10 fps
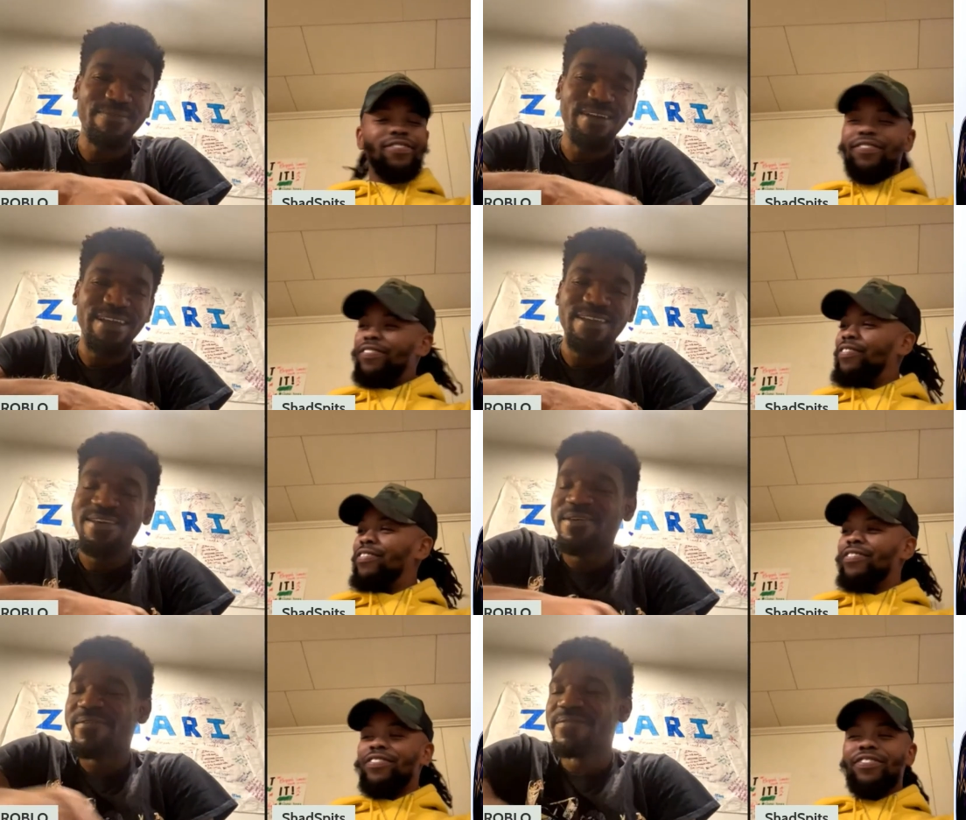Speaker 1: right?
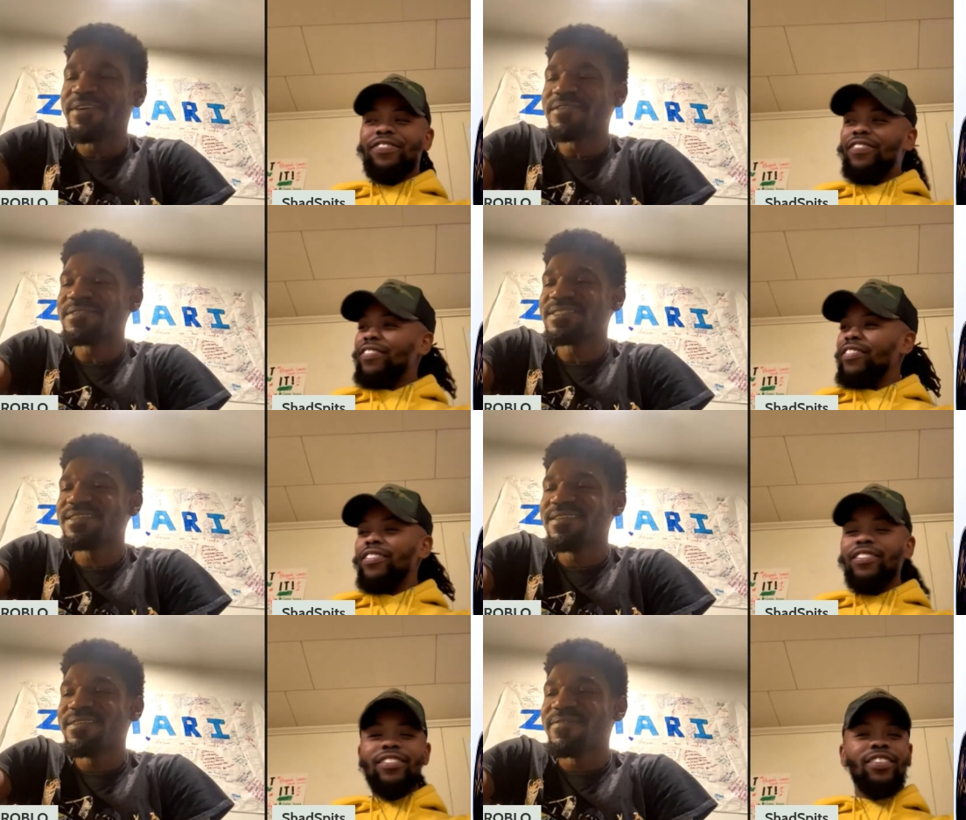Versus
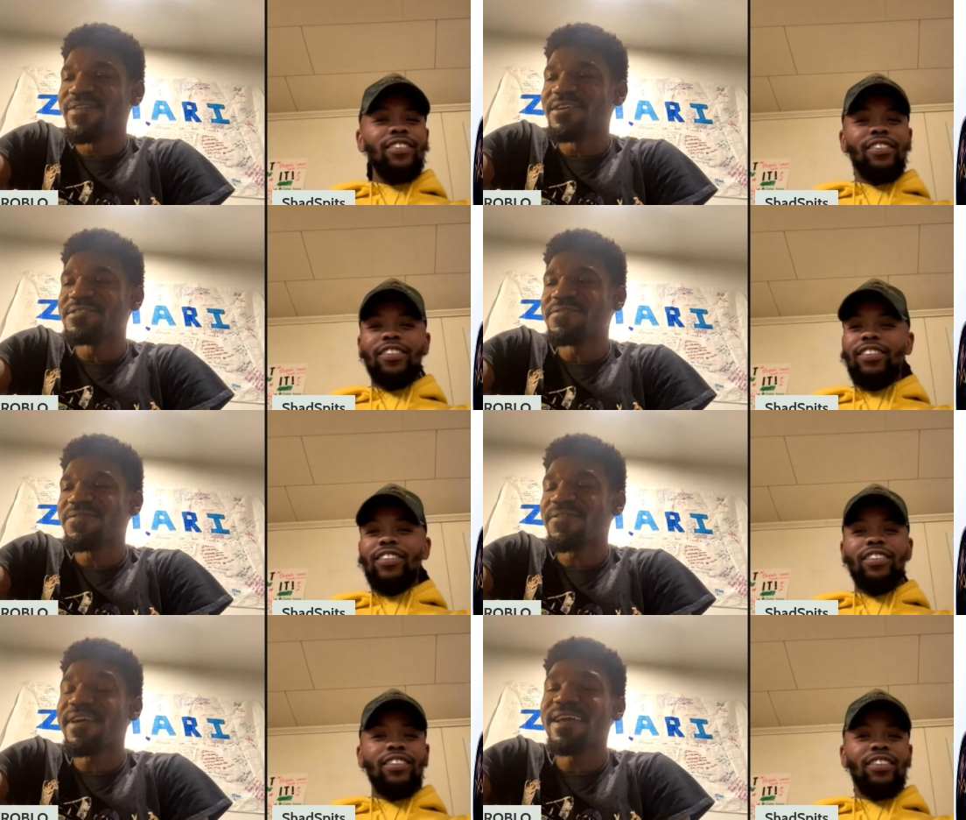
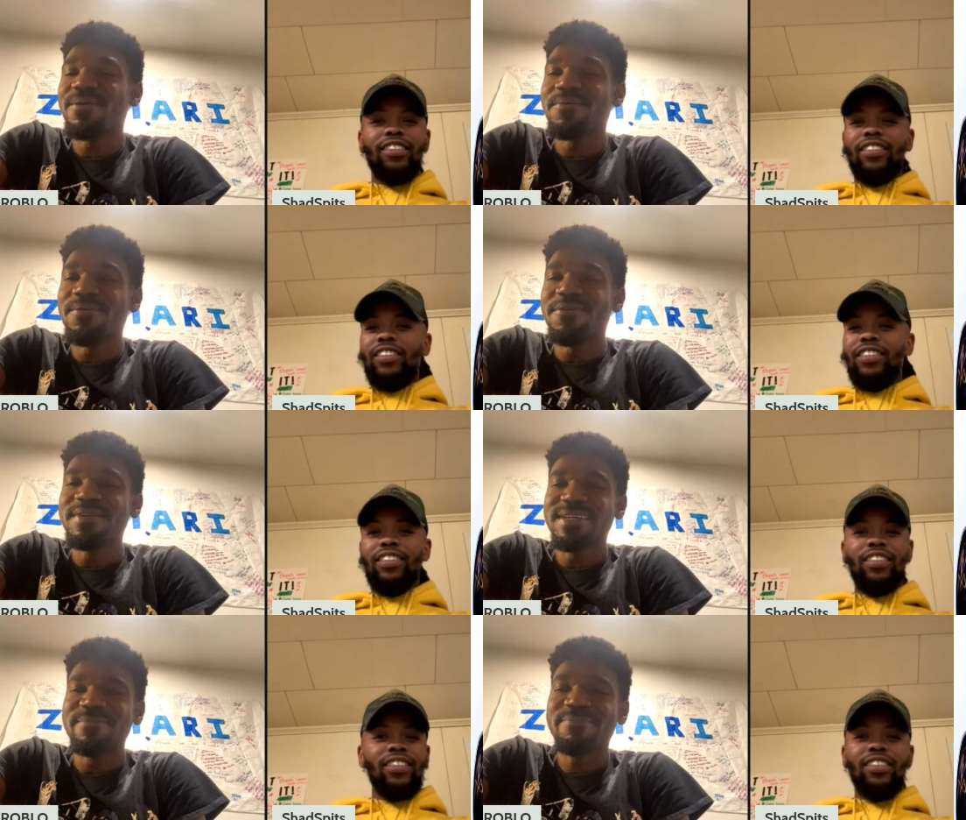Fred
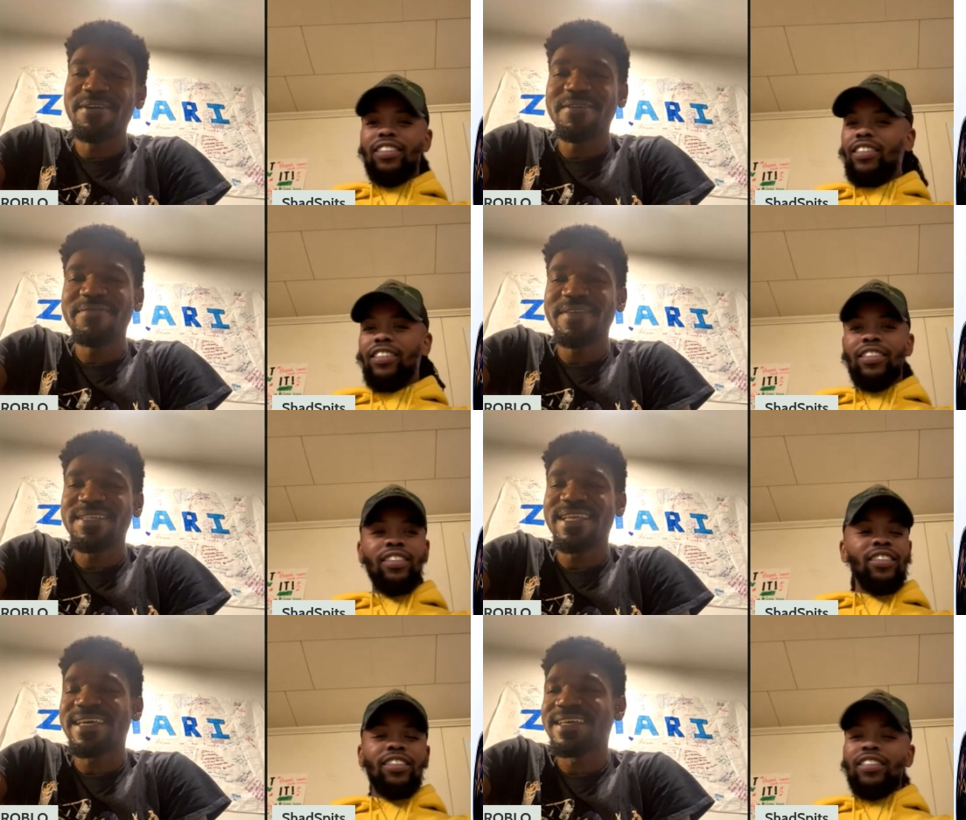Warner, the perfect,
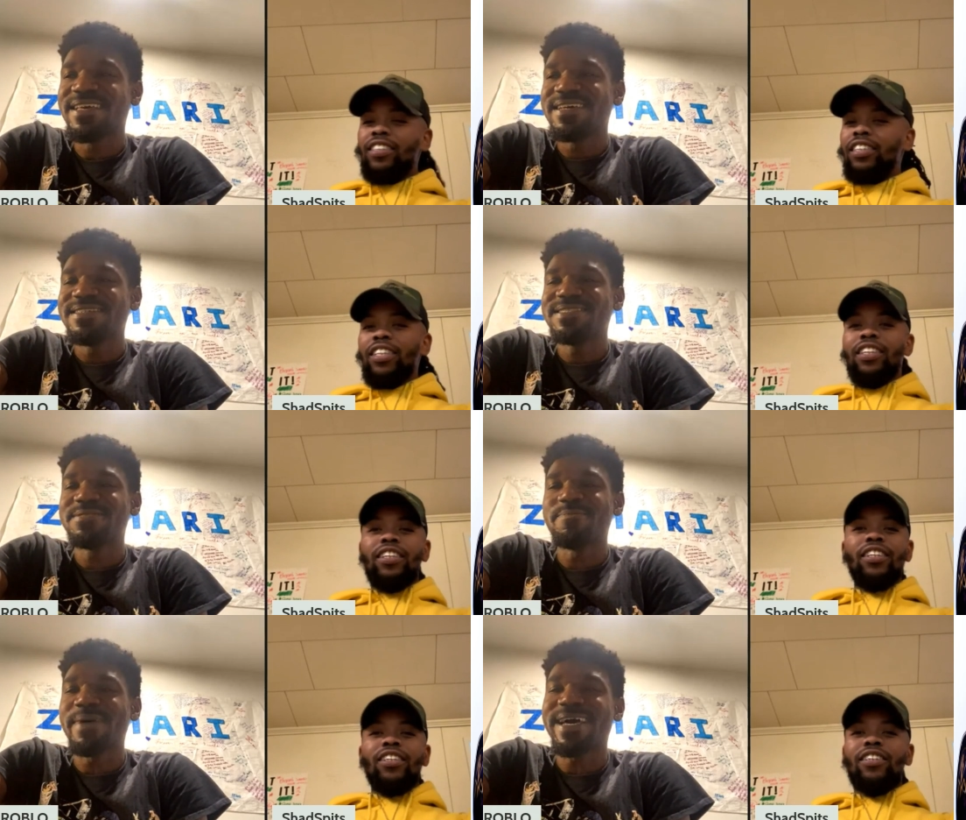like,
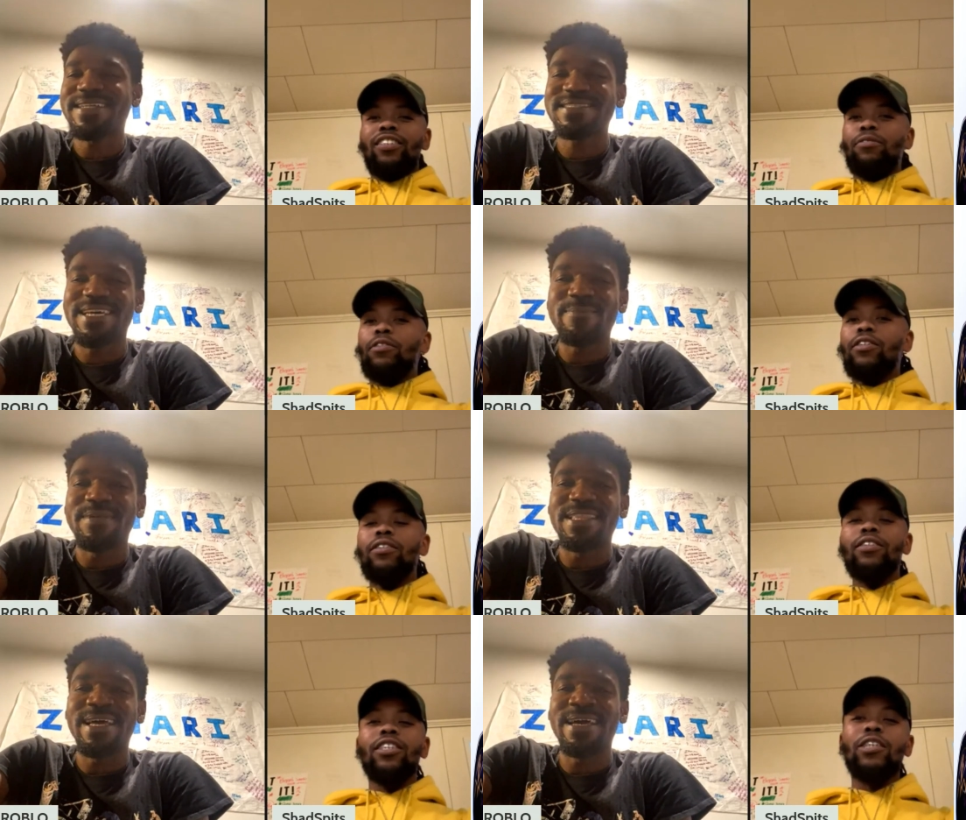spy type
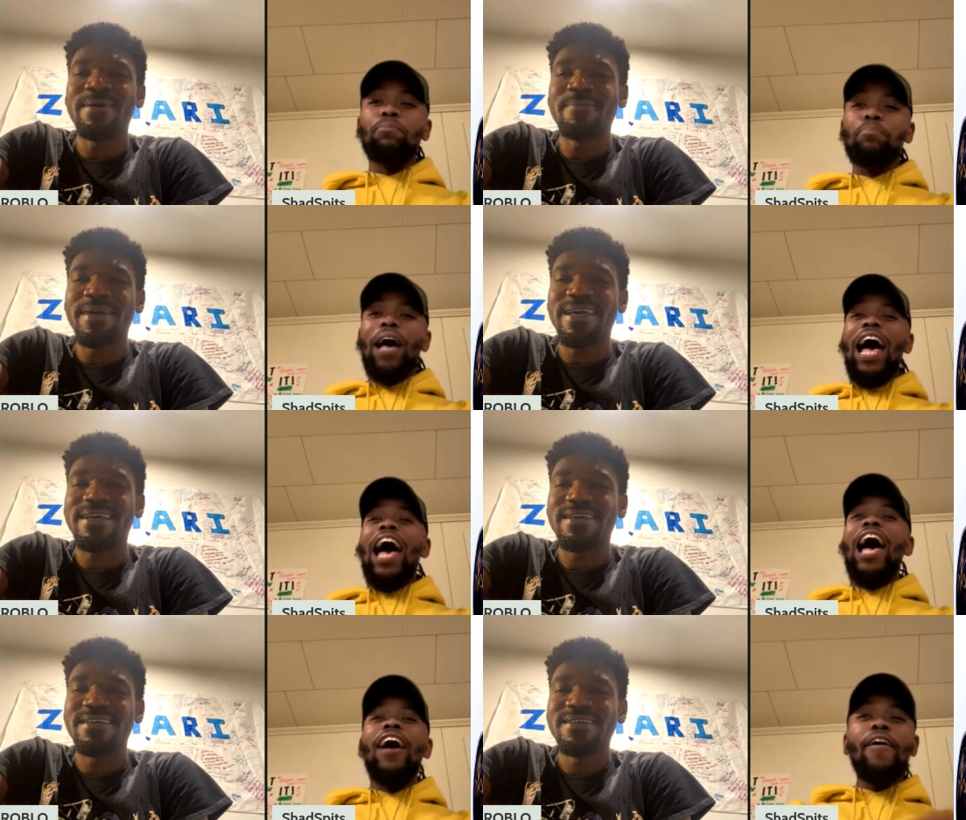of
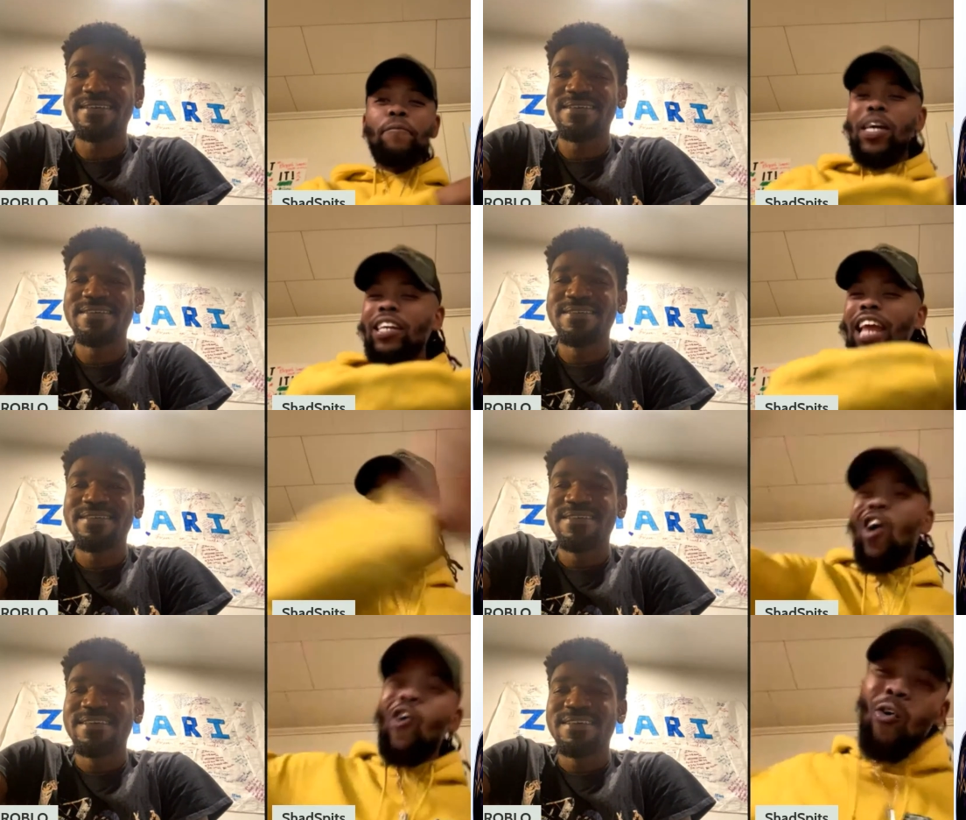
Speaker 2: linebacker. And
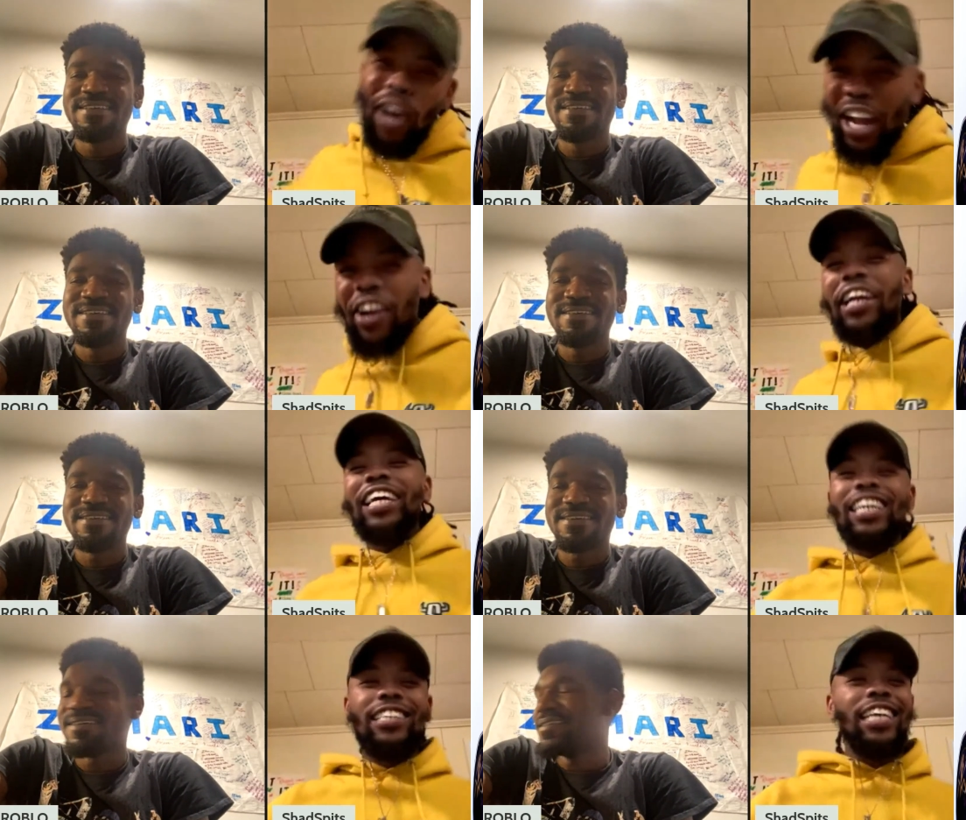that whole
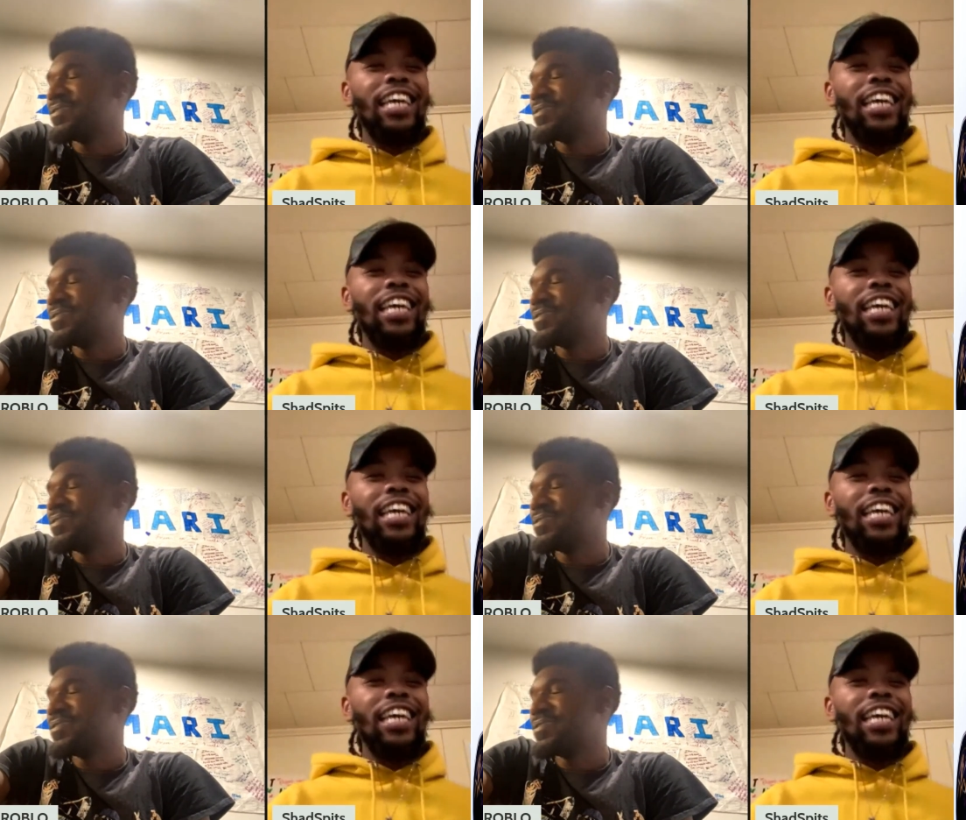area
Speaker 1: is